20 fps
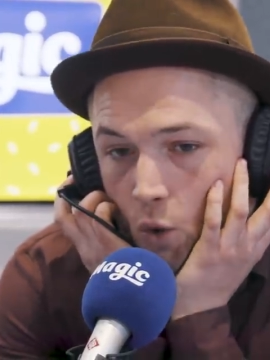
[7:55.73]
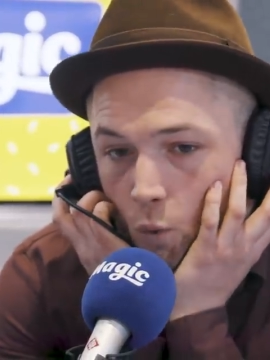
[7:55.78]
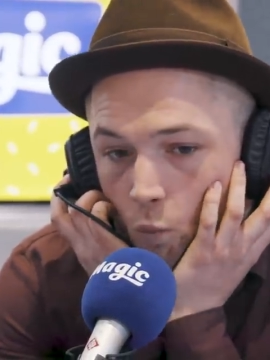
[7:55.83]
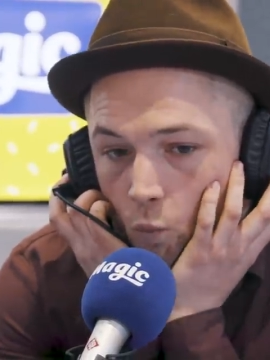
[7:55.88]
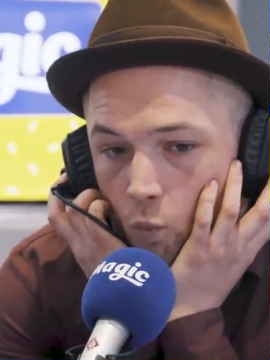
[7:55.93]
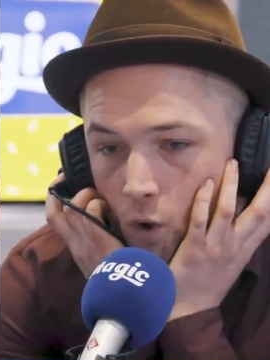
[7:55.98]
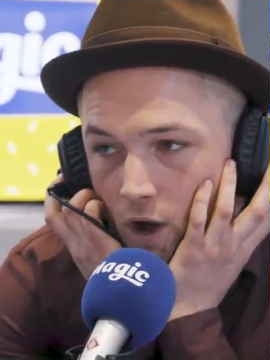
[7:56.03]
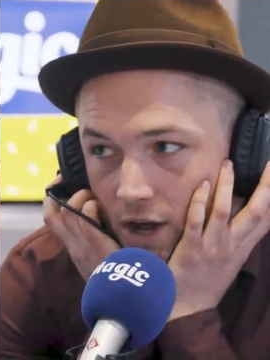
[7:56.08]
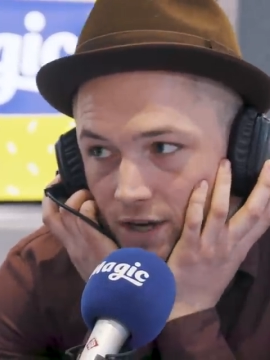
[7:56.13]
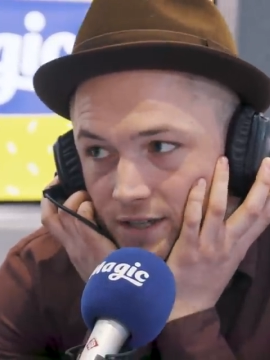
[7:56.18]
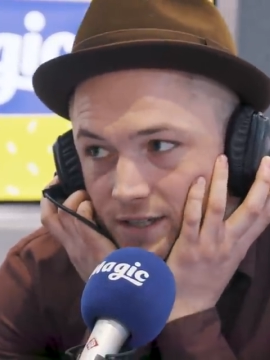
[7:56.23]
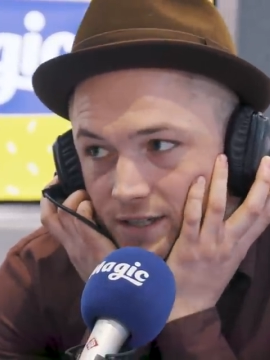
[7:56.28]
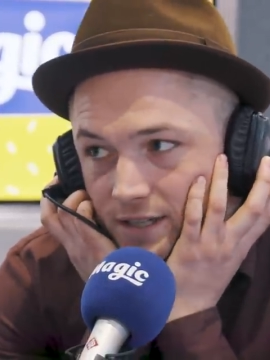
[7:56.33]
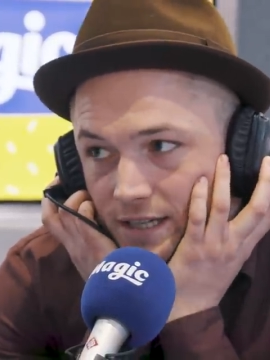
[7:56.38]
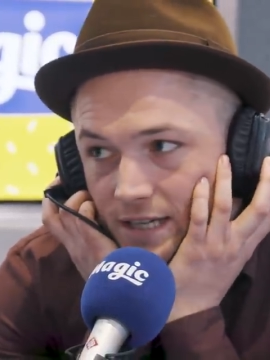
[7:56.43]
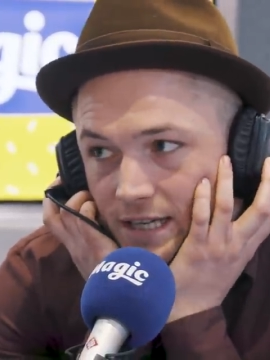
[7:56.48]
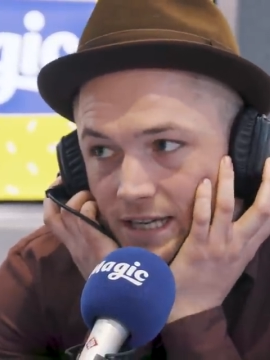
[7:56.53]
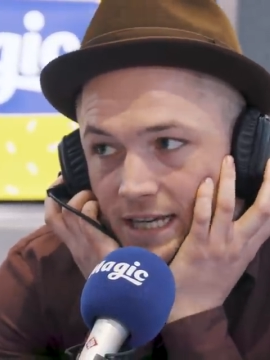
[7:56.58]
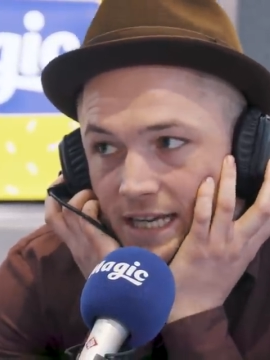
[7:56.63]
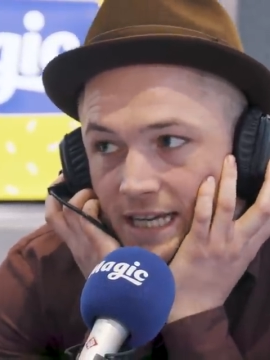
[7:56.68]
One,
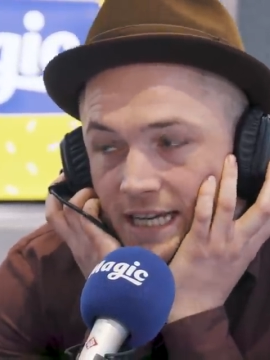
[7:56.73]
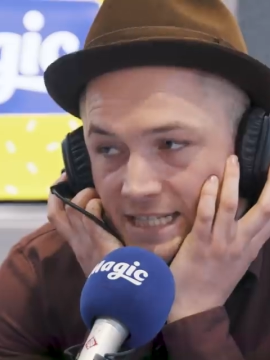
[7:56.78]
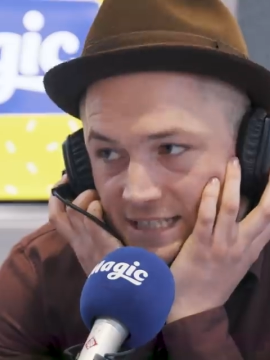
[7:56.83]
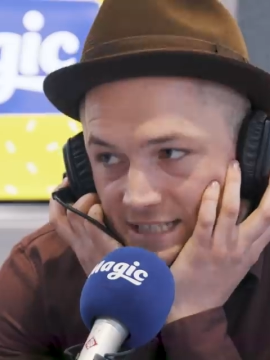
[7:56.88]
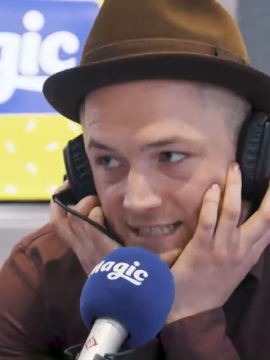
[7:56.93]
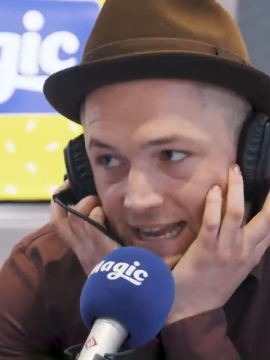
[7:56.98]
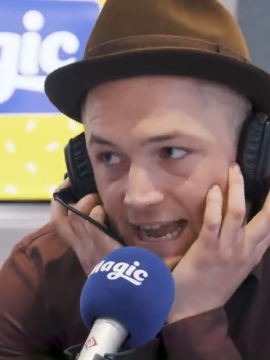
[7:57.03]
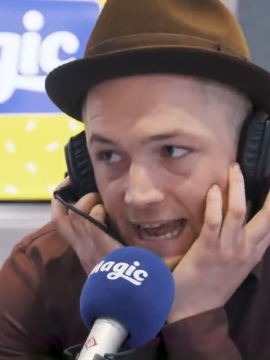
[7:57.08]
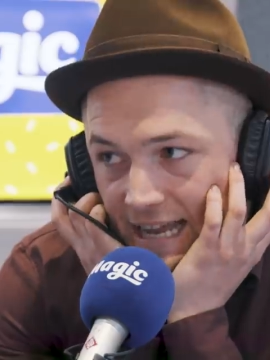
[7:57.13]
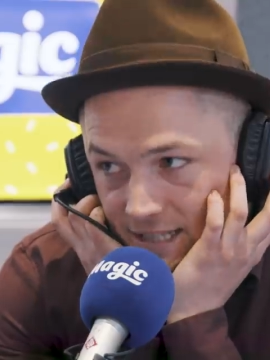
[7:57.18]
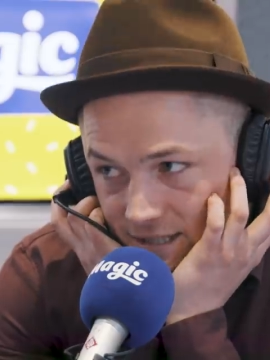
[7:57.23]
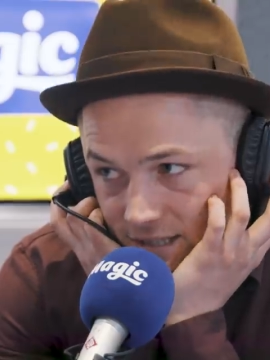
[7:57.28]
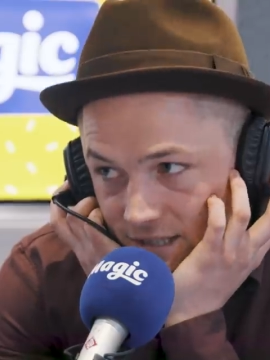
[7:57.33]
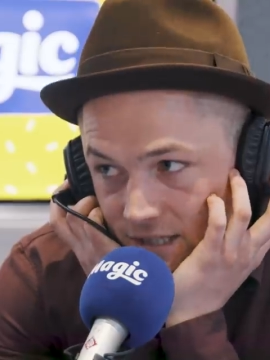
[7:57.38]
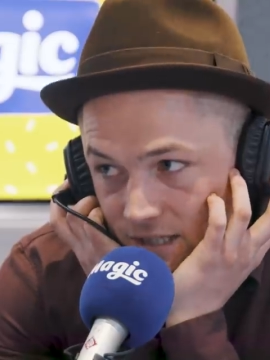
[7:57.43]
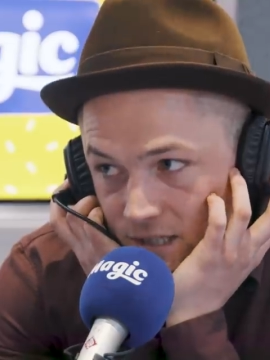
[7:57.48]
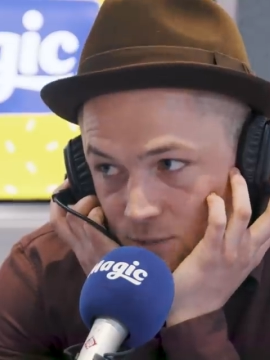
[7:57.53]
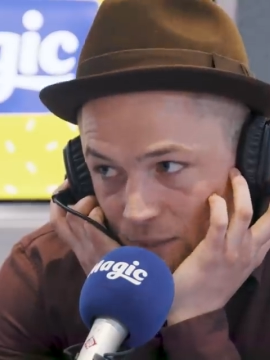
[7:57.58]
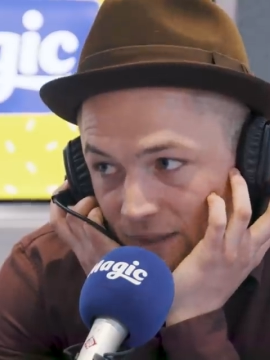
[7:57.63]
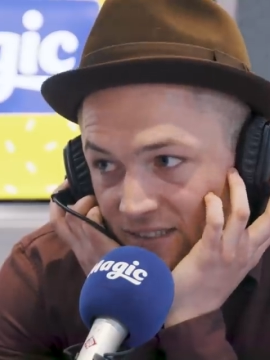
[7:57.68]
his dad
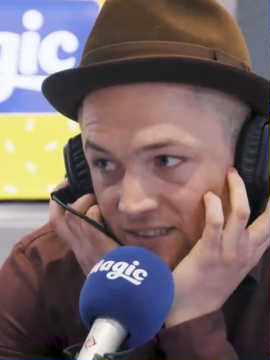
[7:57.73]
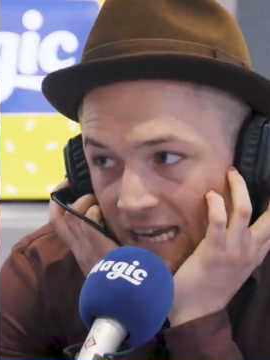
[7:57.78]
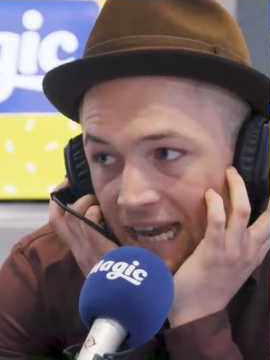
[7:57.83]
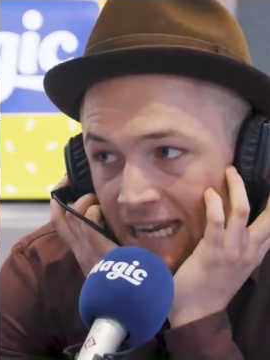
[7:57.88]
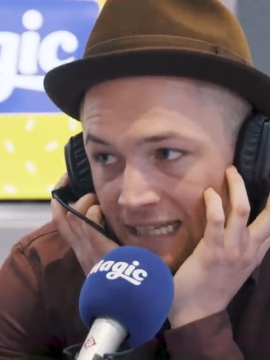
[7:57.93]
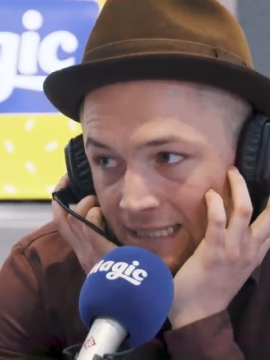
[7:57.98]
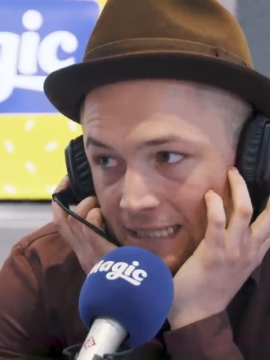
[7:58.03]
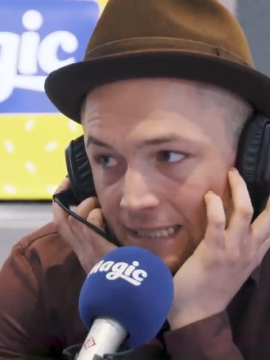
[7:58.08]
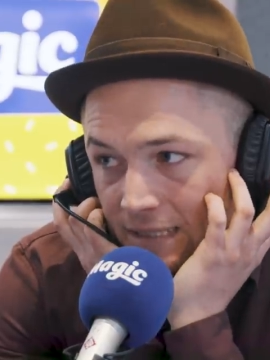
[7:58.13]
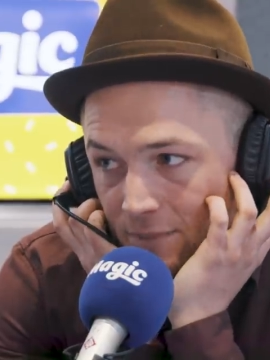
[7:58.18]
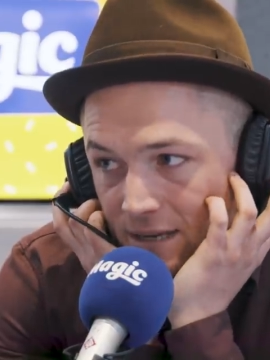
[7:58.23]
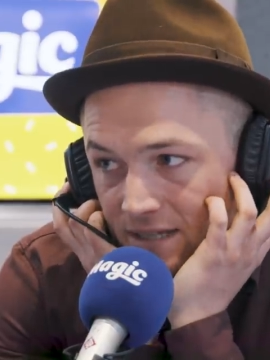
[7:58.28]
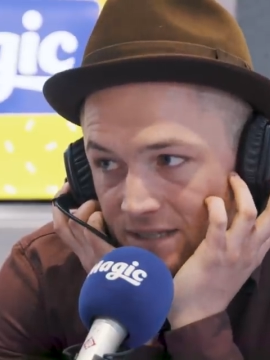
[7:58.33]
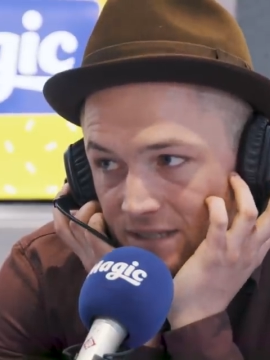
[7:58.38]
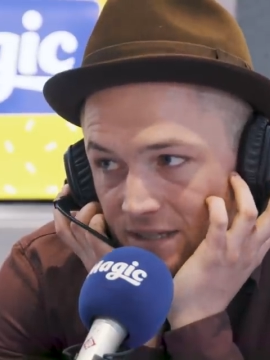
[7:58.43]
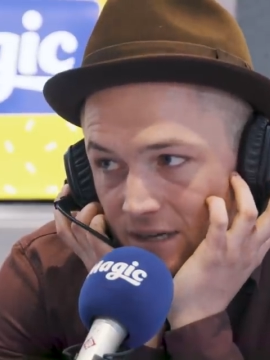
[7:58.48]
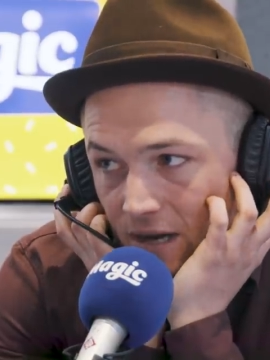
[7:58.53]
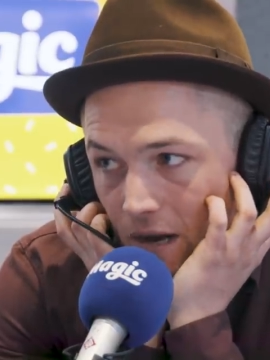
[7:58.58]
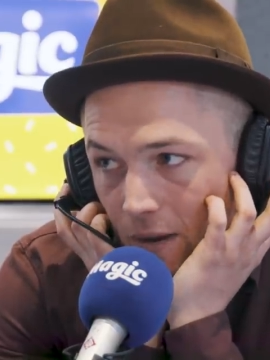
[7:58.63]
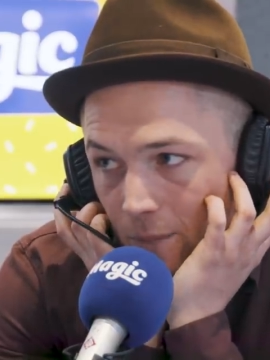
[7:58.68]
spectacularly
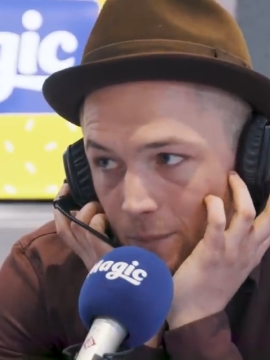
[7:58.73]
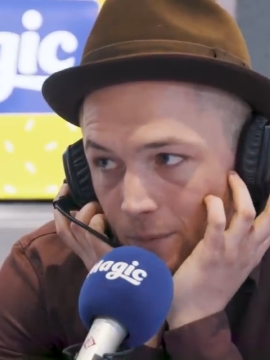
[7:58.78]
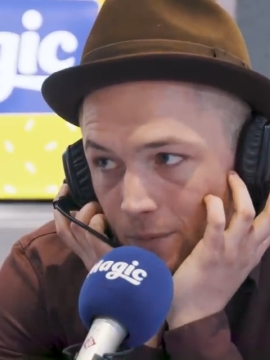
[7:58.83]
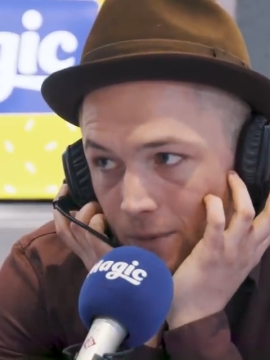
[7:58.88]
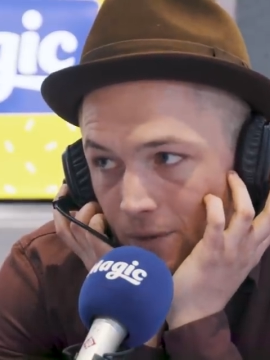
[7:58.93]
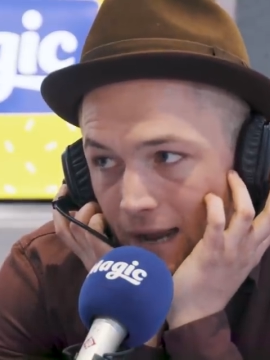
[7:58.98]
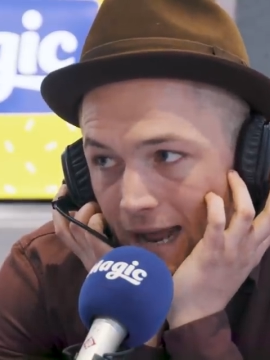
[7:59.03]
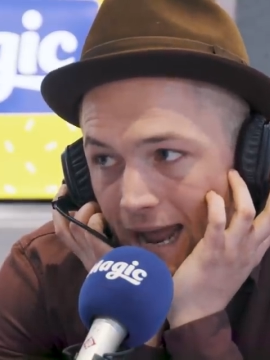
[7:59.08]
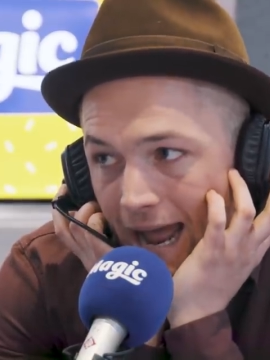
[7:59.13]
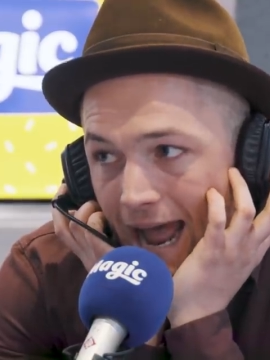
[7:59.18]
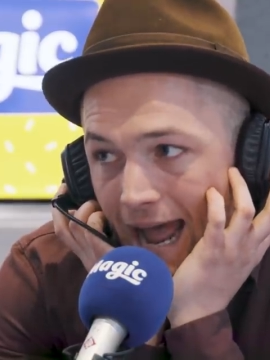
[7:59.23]
messed it up. He's an idiot.